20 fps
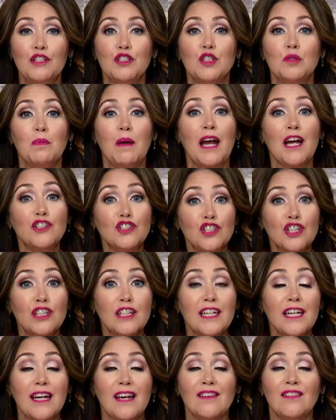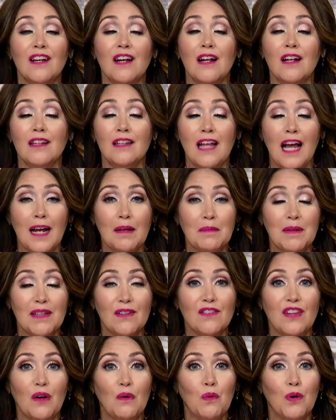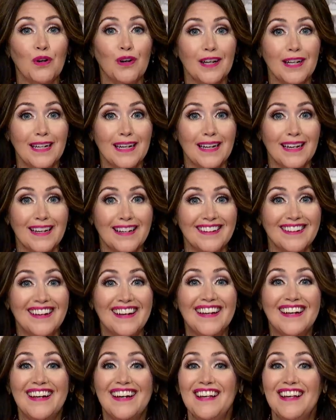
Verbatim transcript: especially in the climate that we're in